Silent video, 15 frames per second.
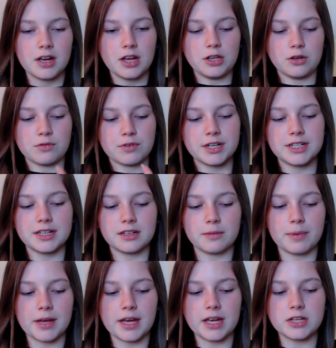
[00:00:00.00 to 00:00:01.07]
you're reading a
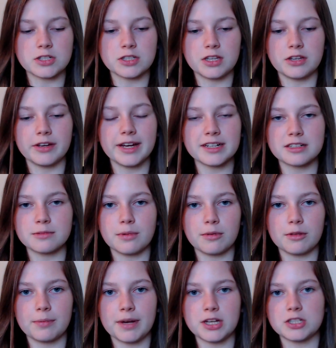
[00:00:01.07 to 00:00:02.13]
page and then you get to the
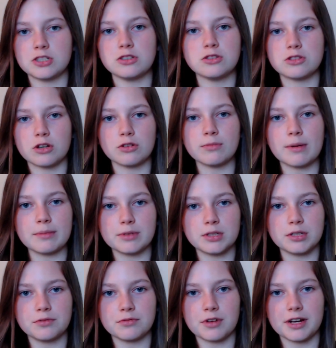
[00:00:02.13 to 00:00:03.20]
bottom of the page and you don't remember what
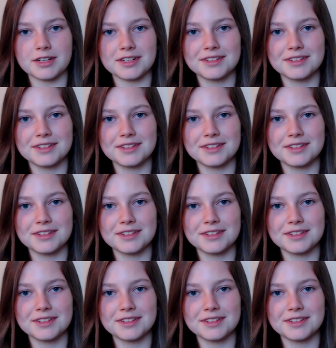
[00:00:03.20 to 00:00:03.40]
you've read.